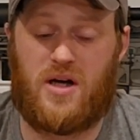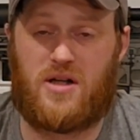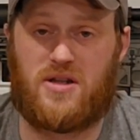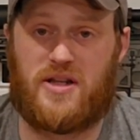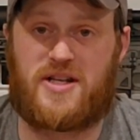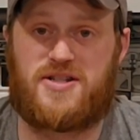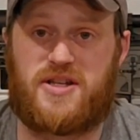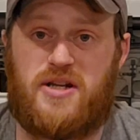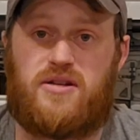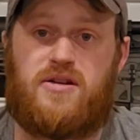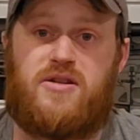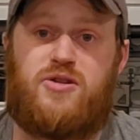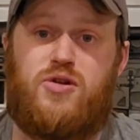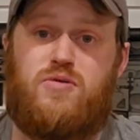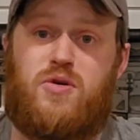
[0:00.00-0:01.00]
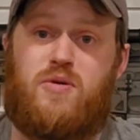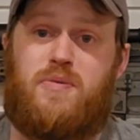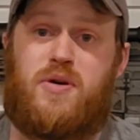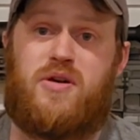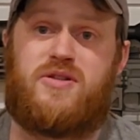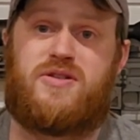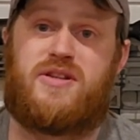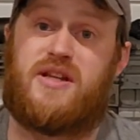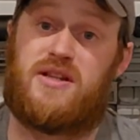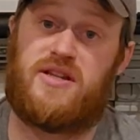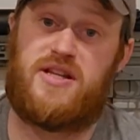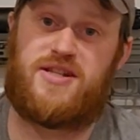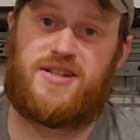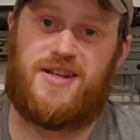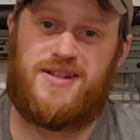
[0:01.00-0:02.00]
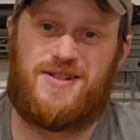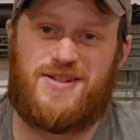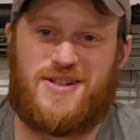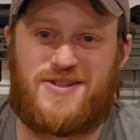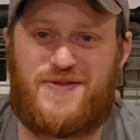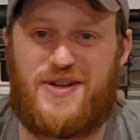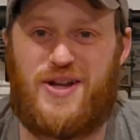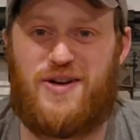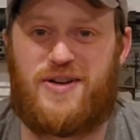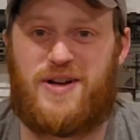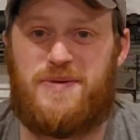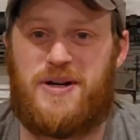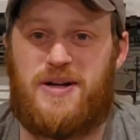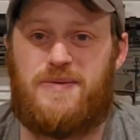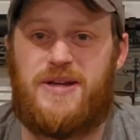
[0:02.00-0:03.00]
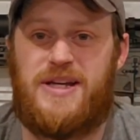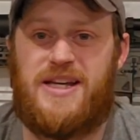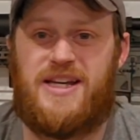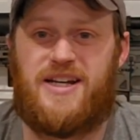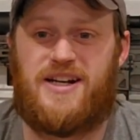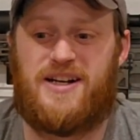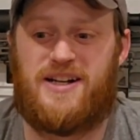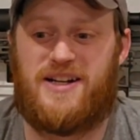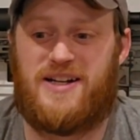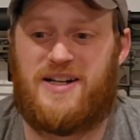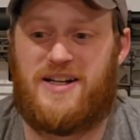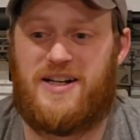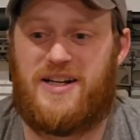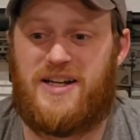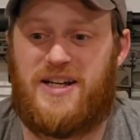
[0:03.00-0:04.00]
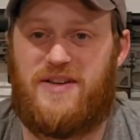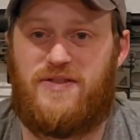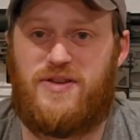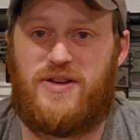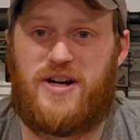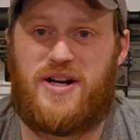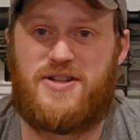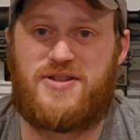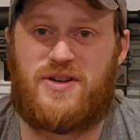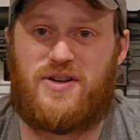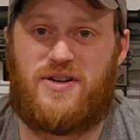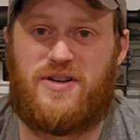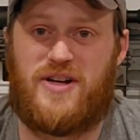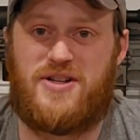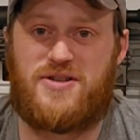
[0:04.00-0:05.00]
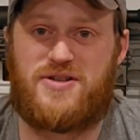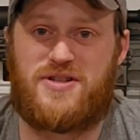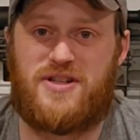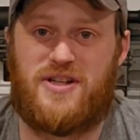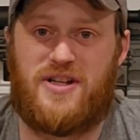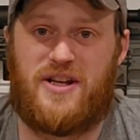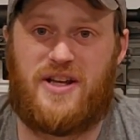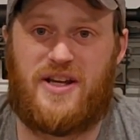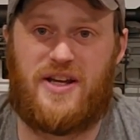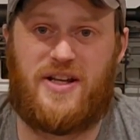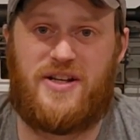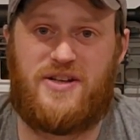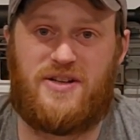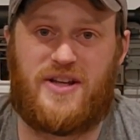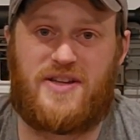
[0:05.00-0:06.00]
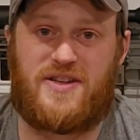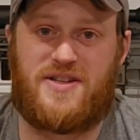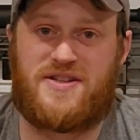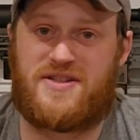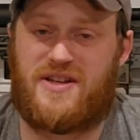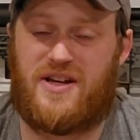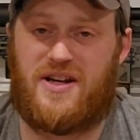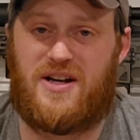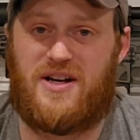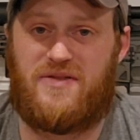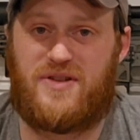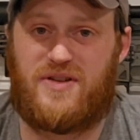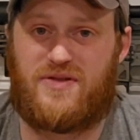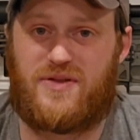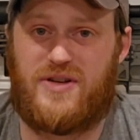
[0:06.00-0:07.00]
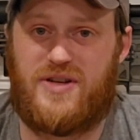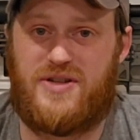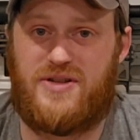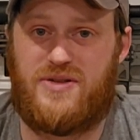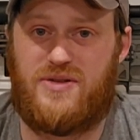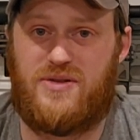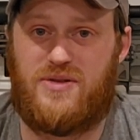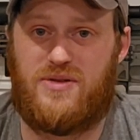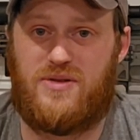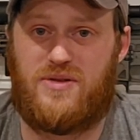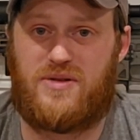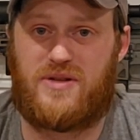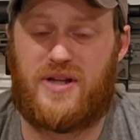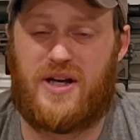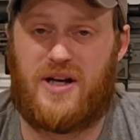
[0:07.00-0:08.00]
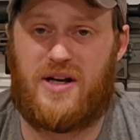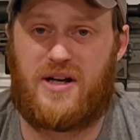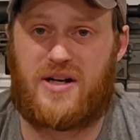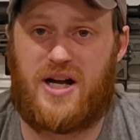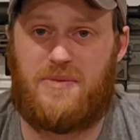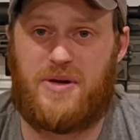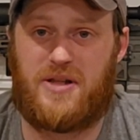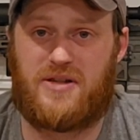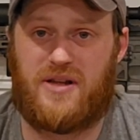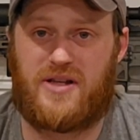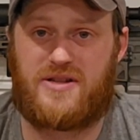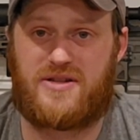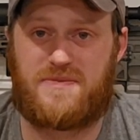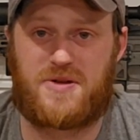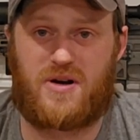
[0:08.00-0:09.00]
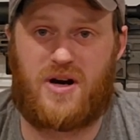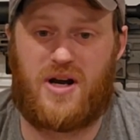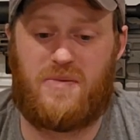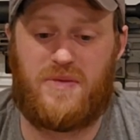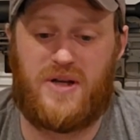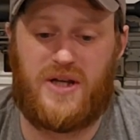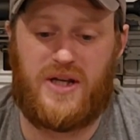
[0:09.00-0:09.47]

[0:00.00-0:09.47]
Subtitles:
Like I said, 2 more parts at least to this video coming up. If you guys are interested and you like this, feel free to comment, like, subscribe.